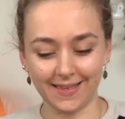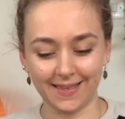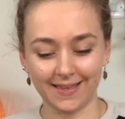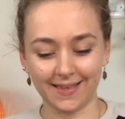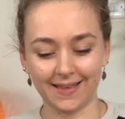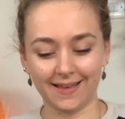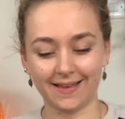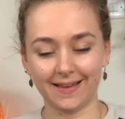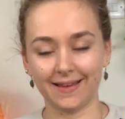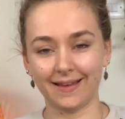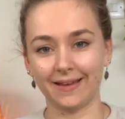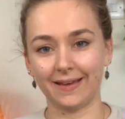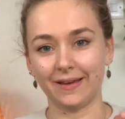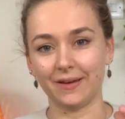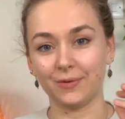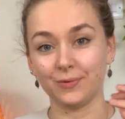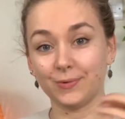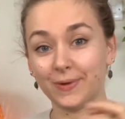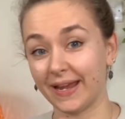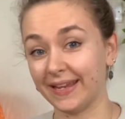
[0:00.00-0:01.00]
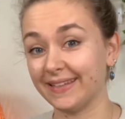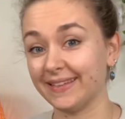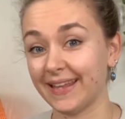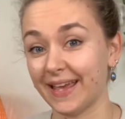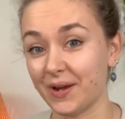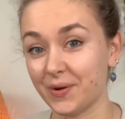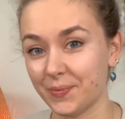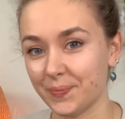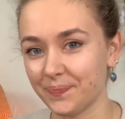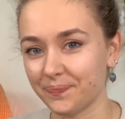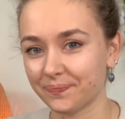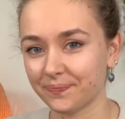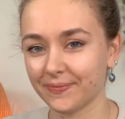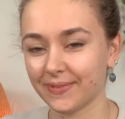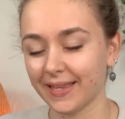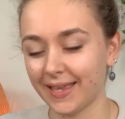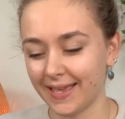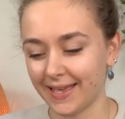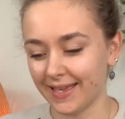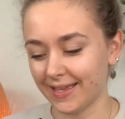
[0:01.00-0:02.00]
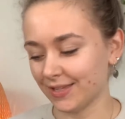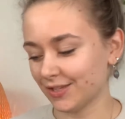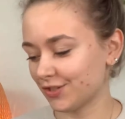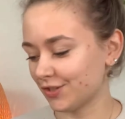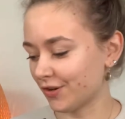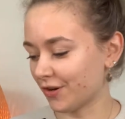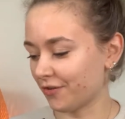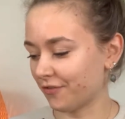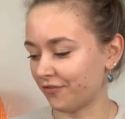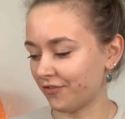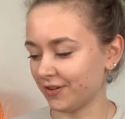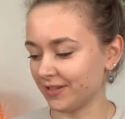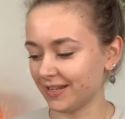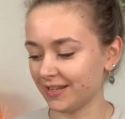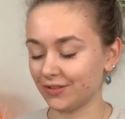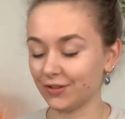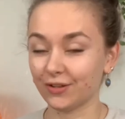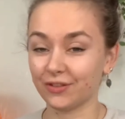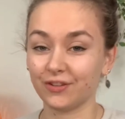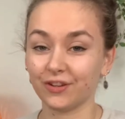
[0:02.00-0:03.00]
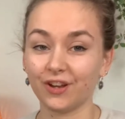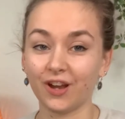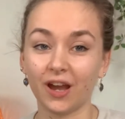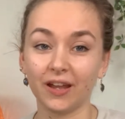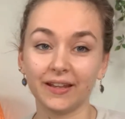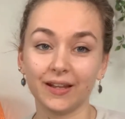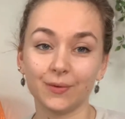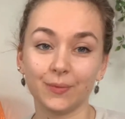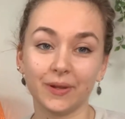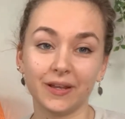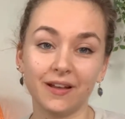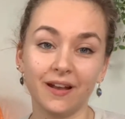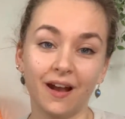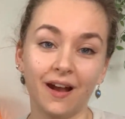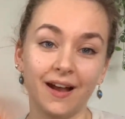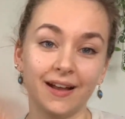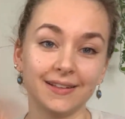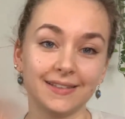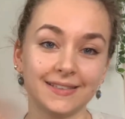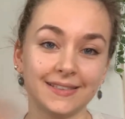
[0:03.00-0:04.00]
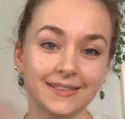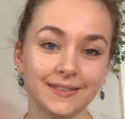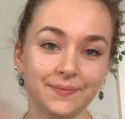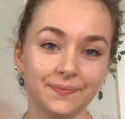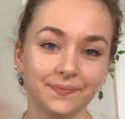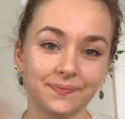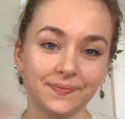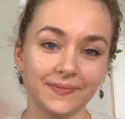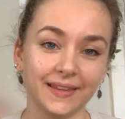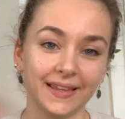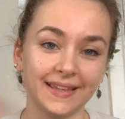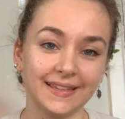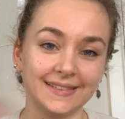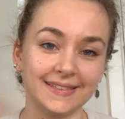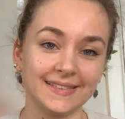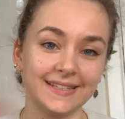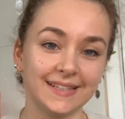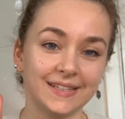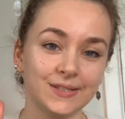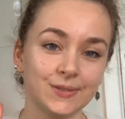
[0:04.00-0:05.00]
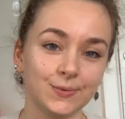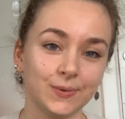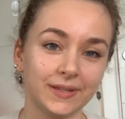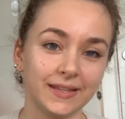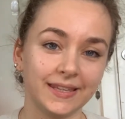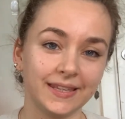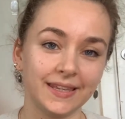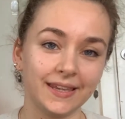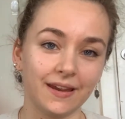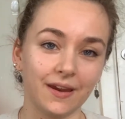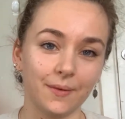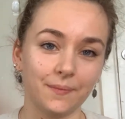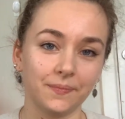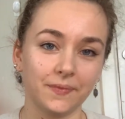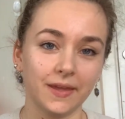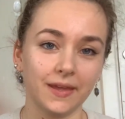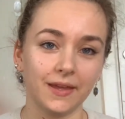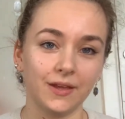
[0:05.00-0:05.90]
right now? So funny enough, the card that we got is this one here.